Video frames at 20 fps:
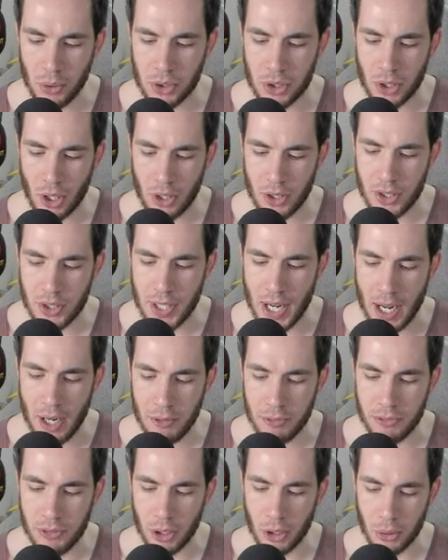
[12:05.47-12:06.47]
starts now,
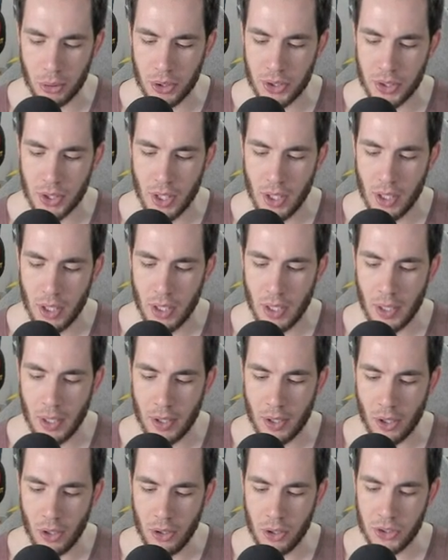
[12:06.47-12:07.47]
folks. And
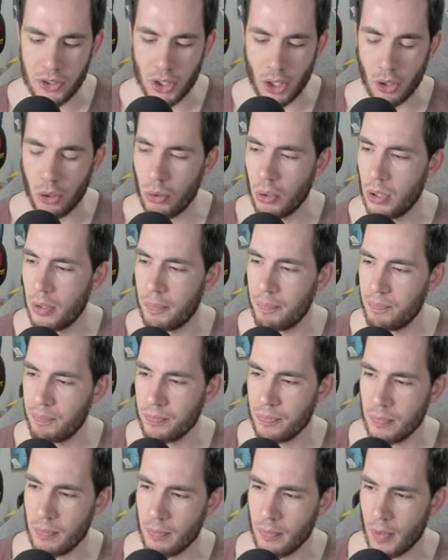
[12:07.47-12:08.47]
also,
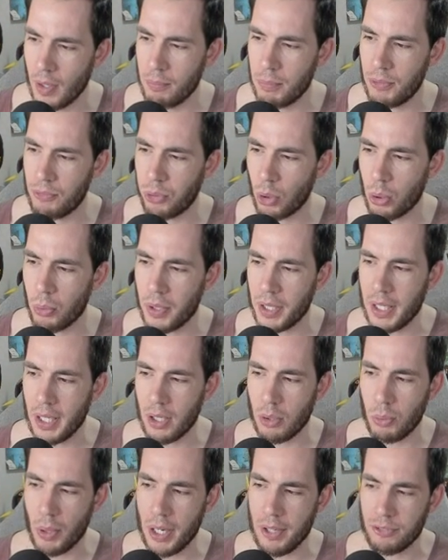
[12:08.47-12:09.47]
before we get
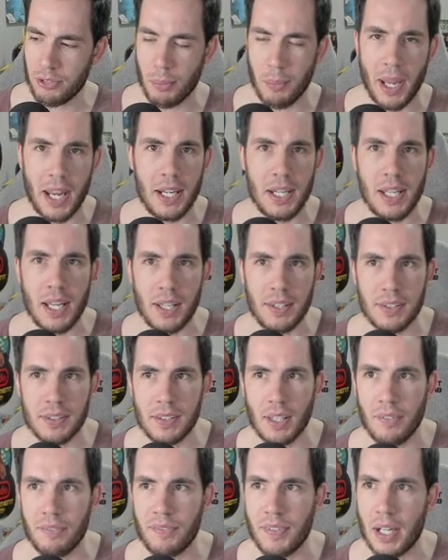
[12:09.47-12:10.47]
away from NES
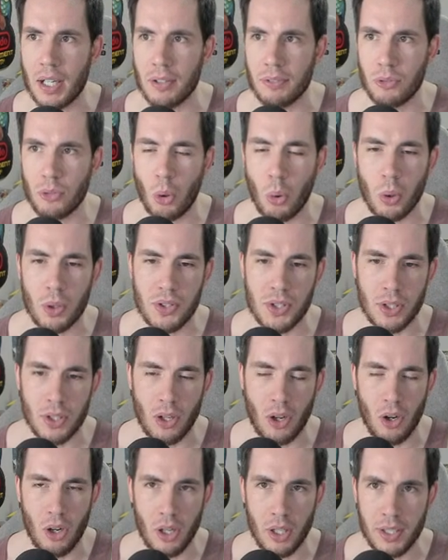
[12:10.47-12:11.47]
stuff there, of course,
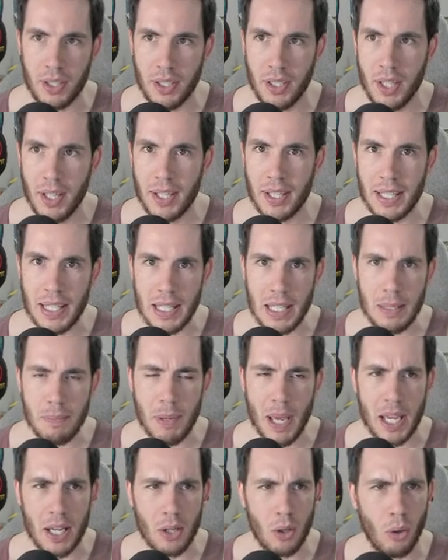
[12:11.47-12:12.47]
on
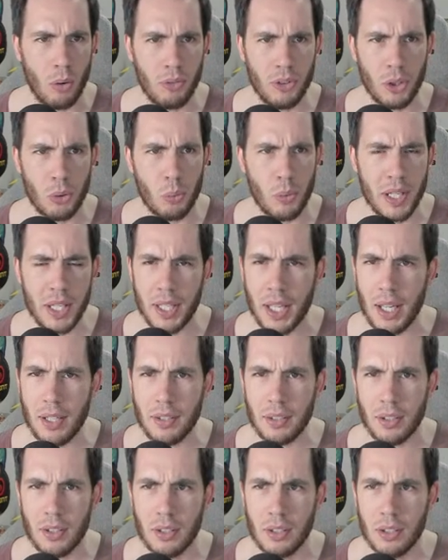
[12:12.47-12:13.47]
eBay over the
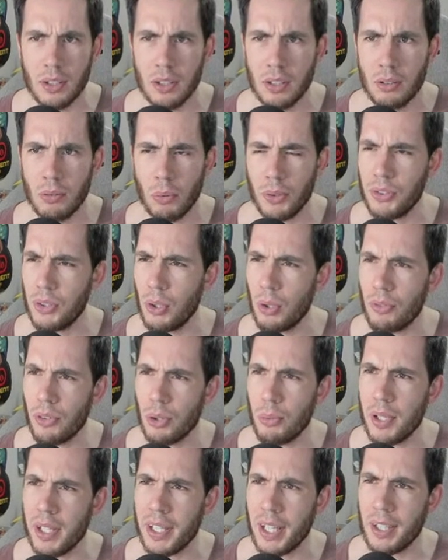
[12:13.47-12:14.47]
weekend, was it over the
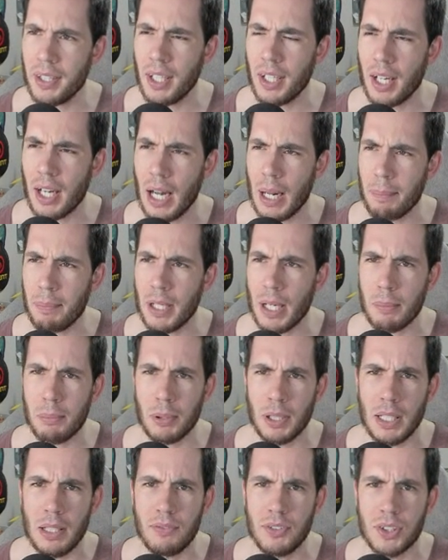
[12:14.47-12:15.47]
weekend that it happened? I
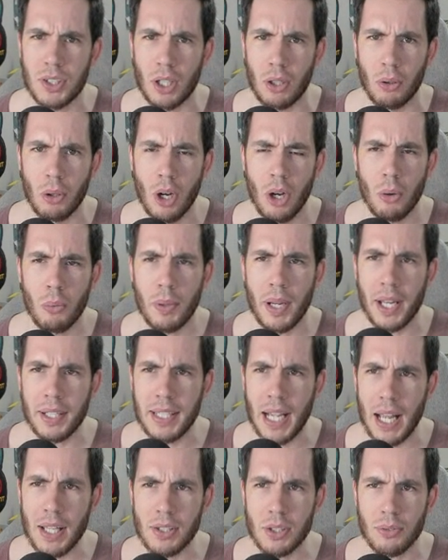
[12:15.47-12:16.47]
believe so. We had
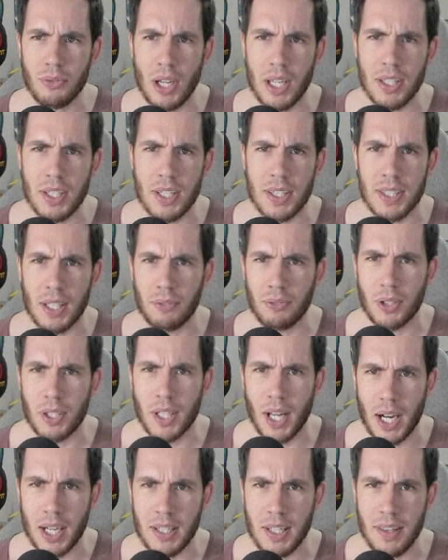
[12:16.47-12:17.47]
Castlevania sell for
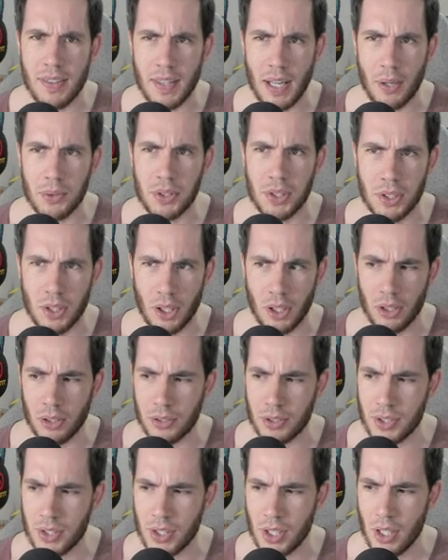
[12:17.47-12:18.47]

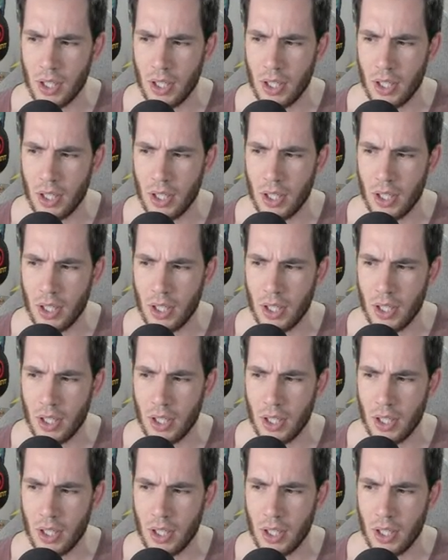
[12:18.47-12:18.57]
$90,000.